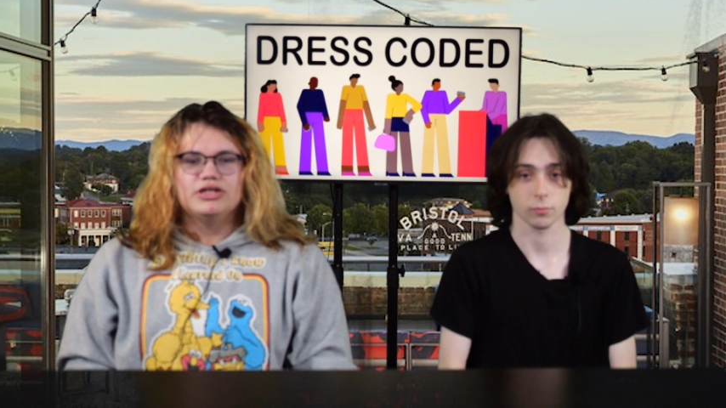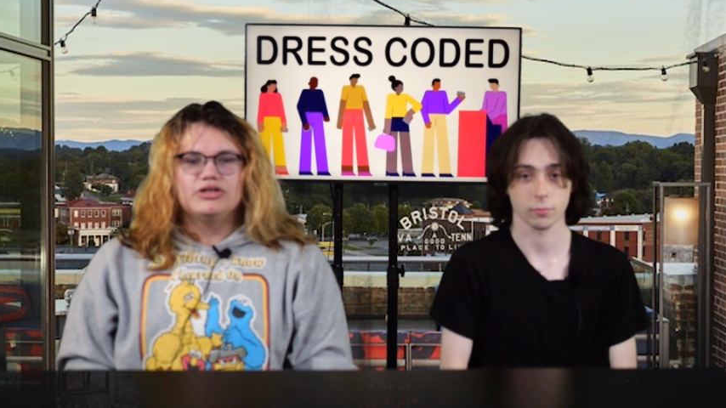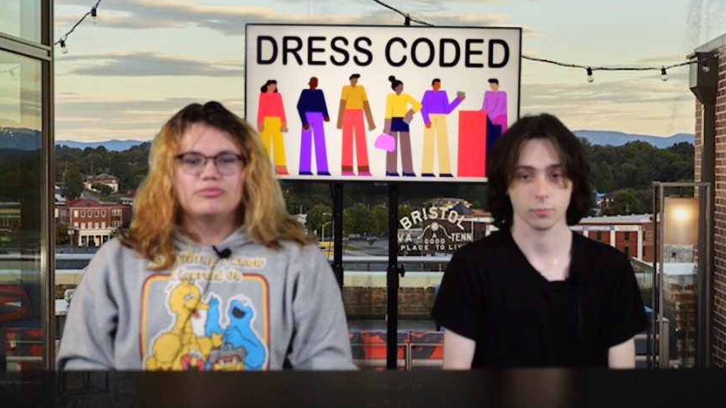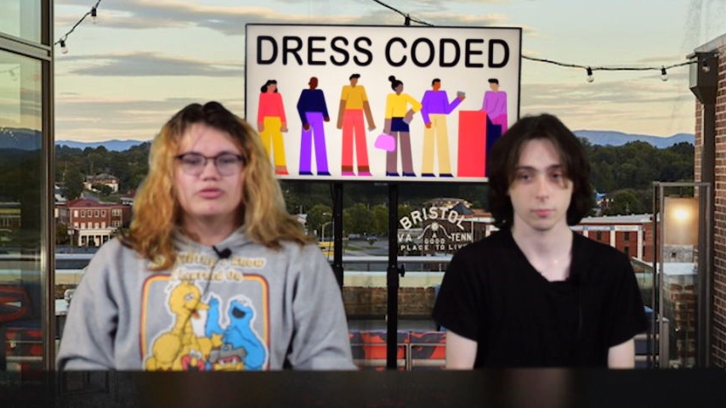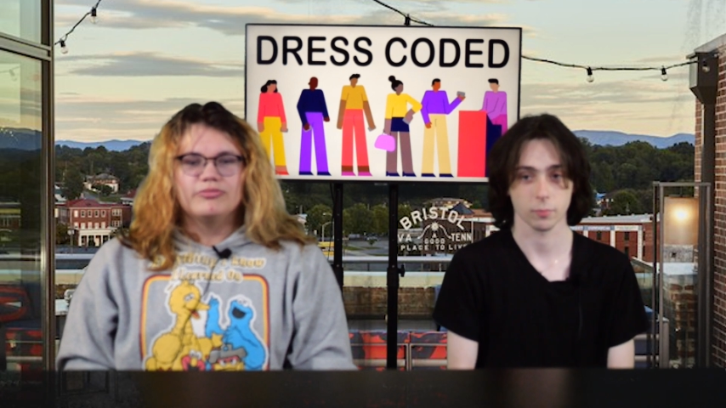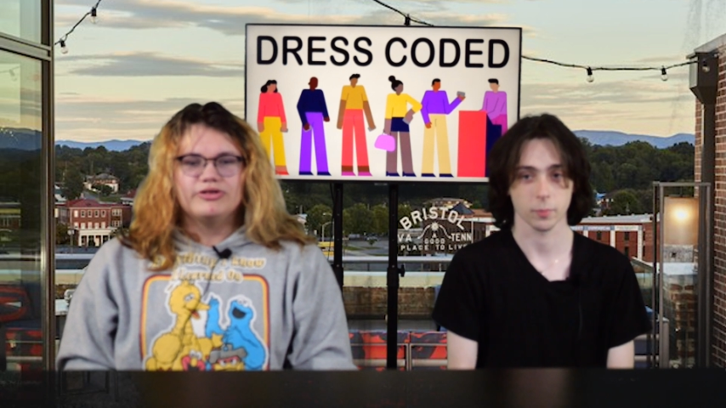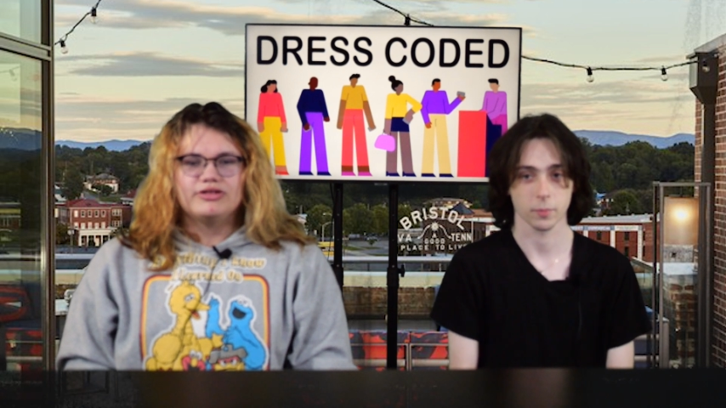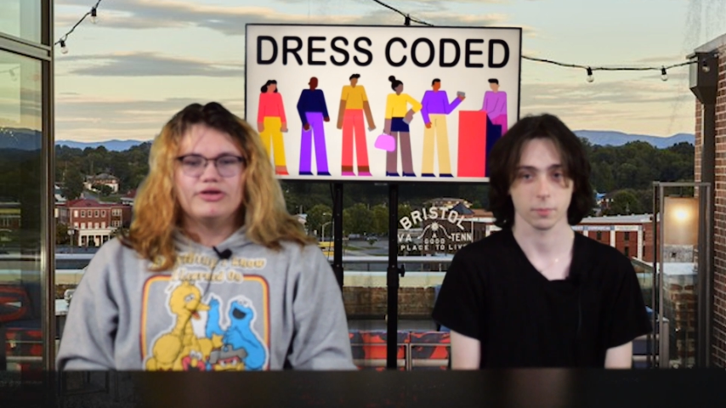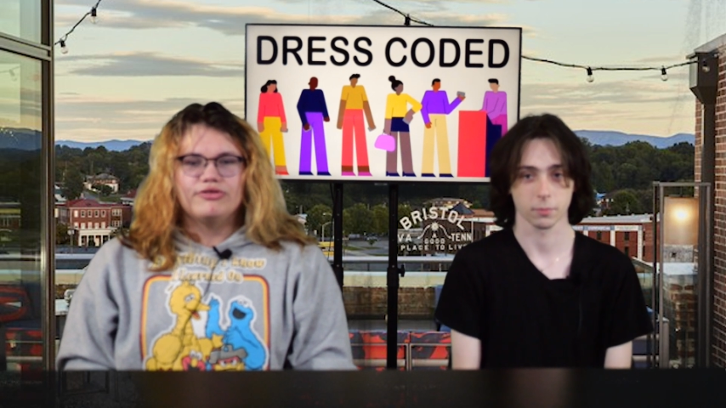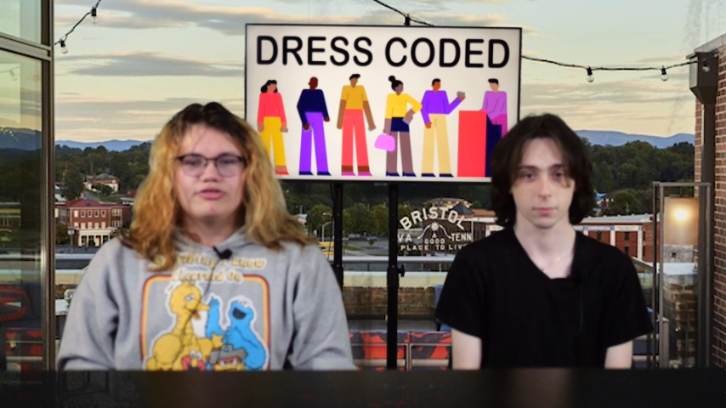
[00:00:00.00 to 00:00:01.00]
Speaker 1: into appropriate
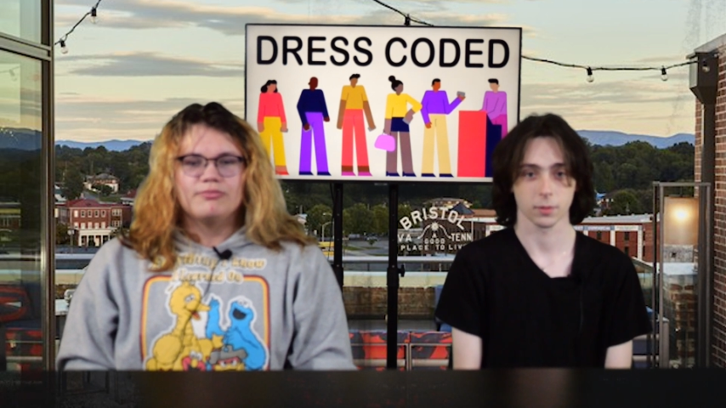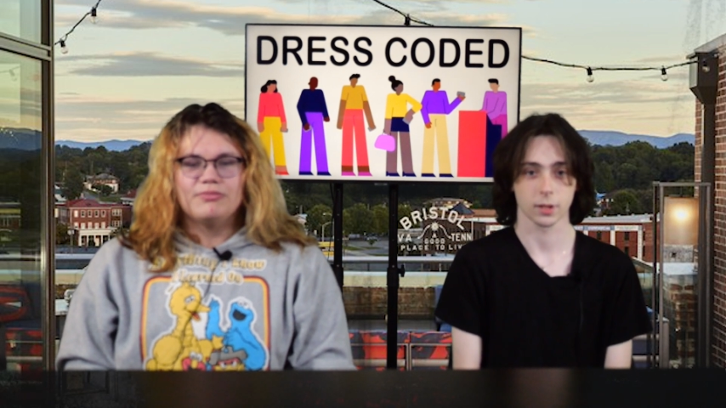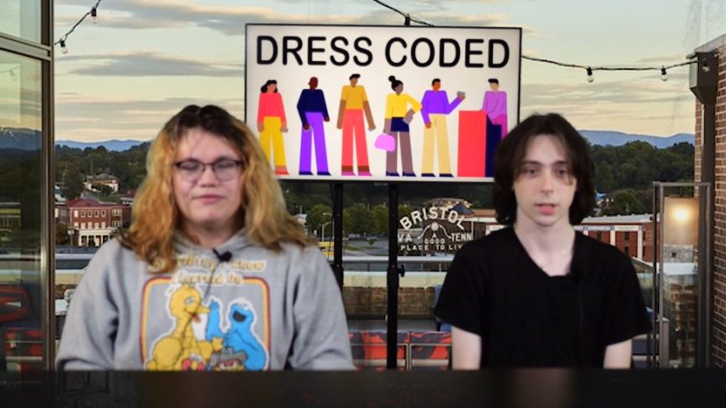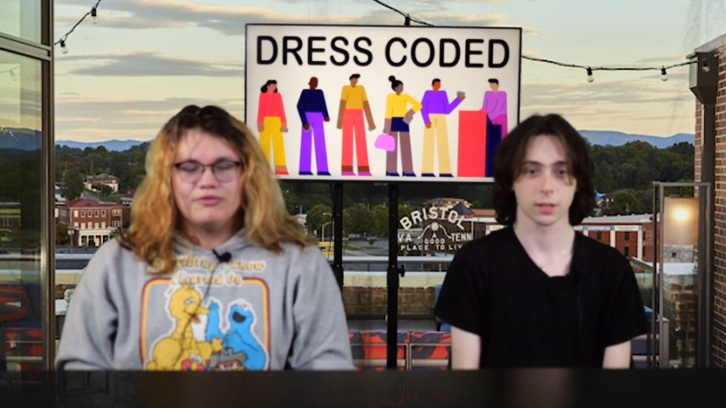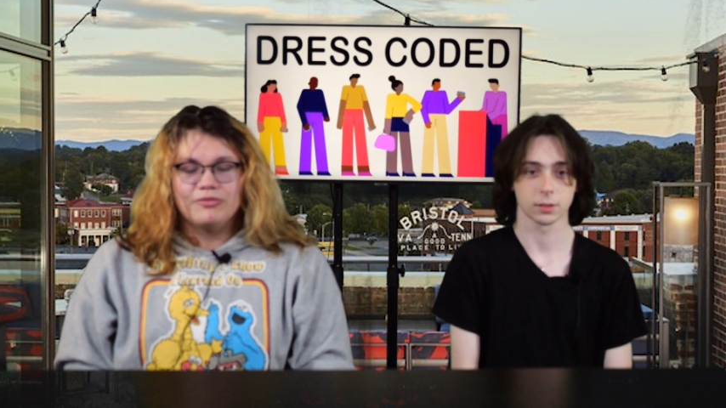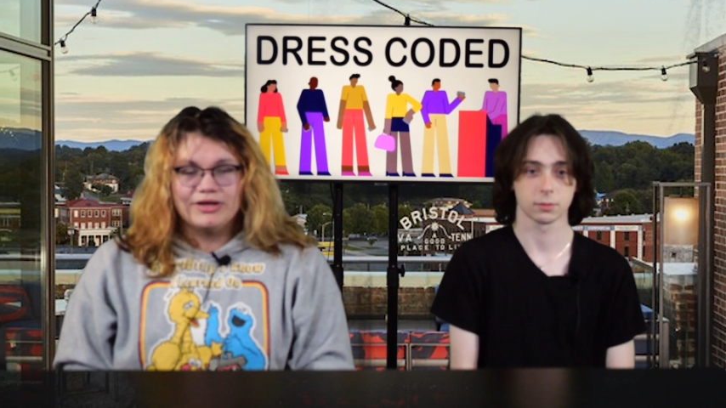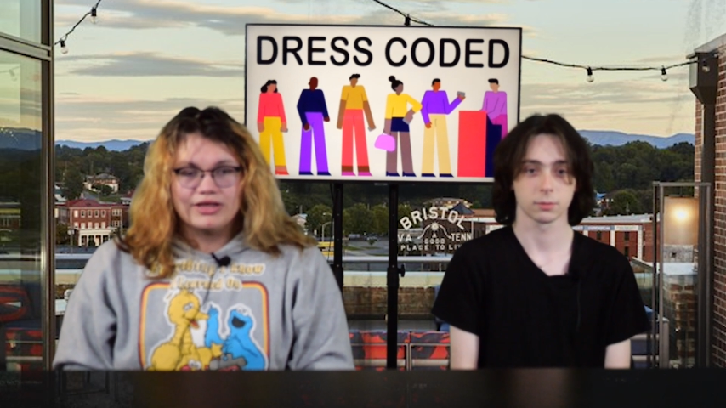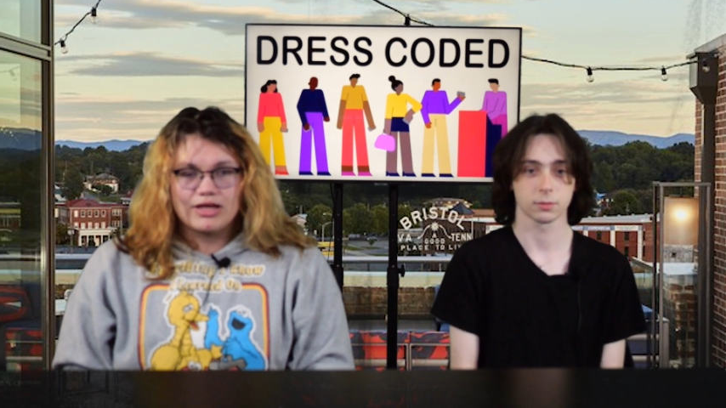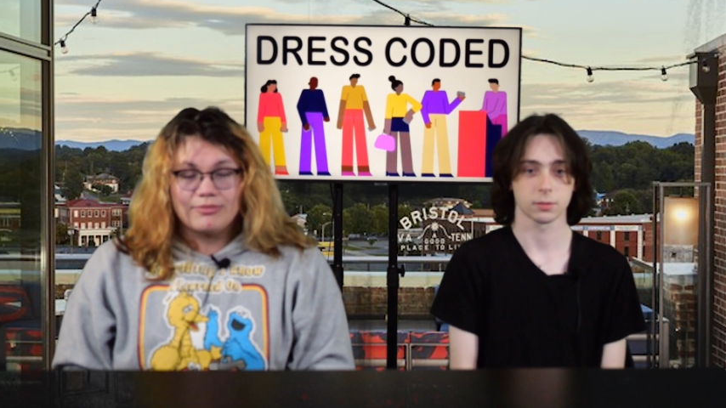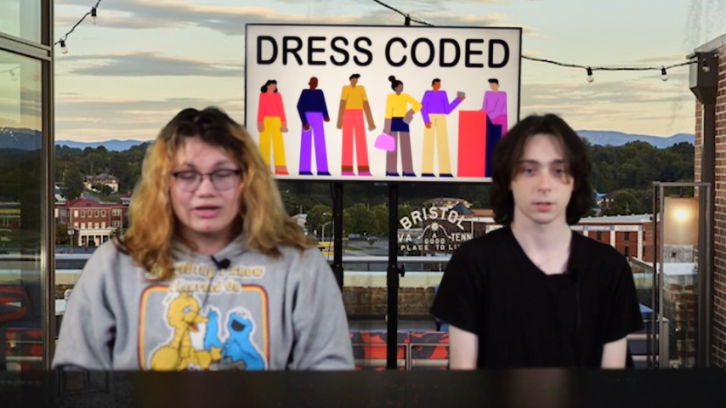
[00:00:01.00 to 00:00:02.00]
clothes before
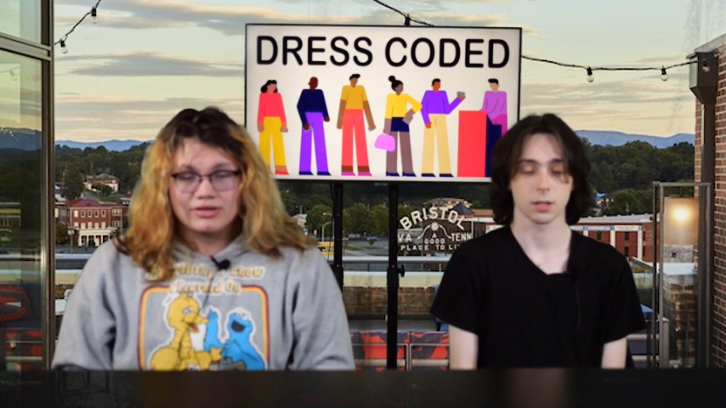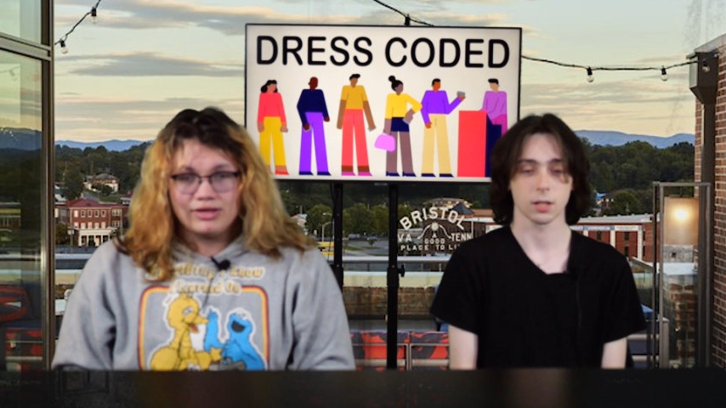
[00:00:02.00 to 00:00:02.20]
being allowed back to